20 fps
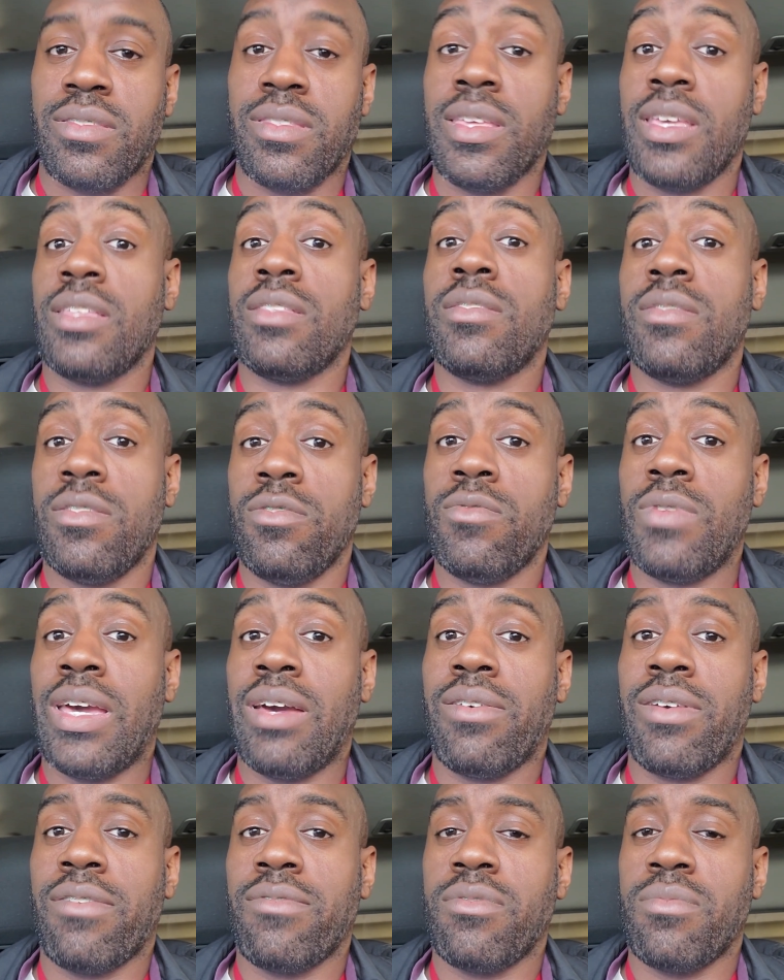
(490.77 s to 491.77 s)
then you
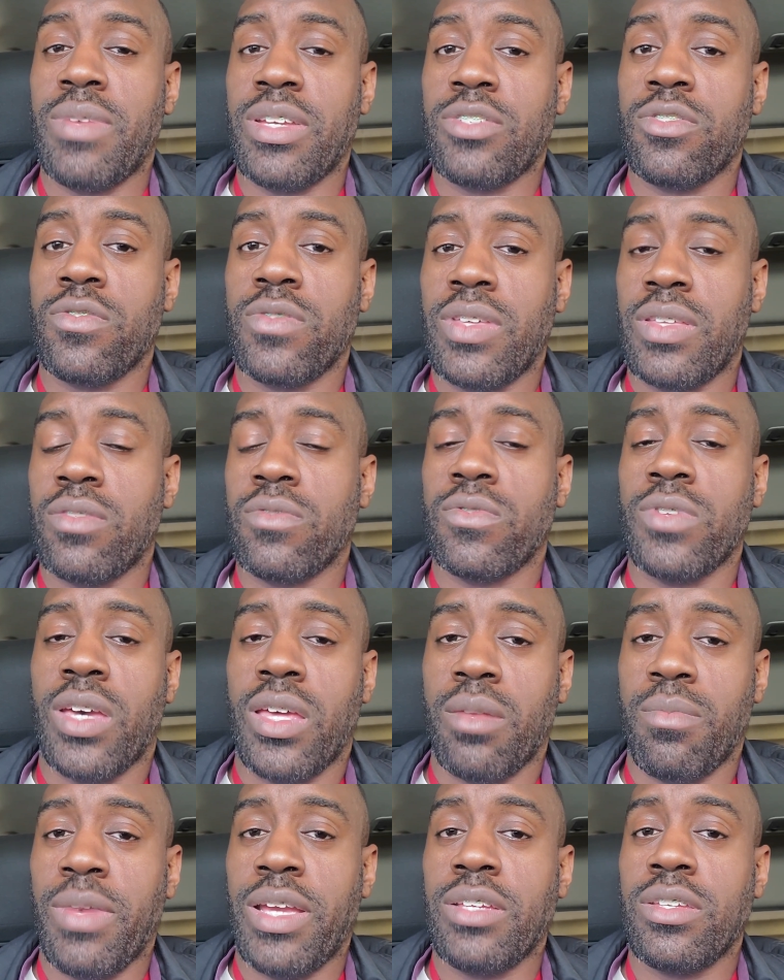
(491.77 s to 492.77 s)
now have to make sure that those
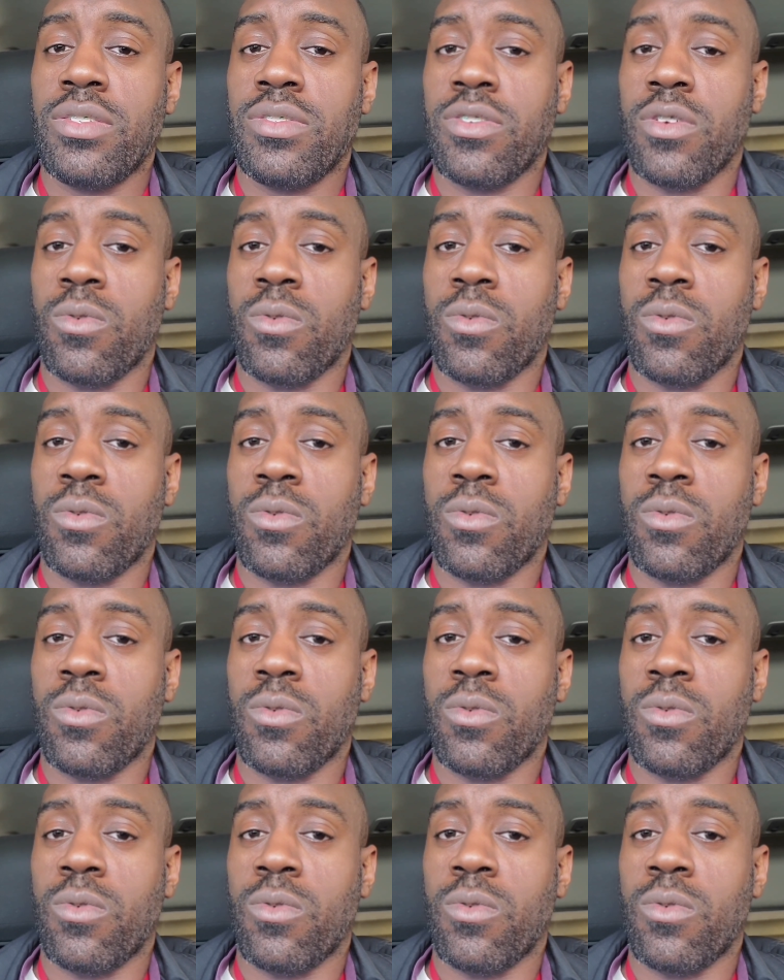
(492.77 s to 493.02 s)
automations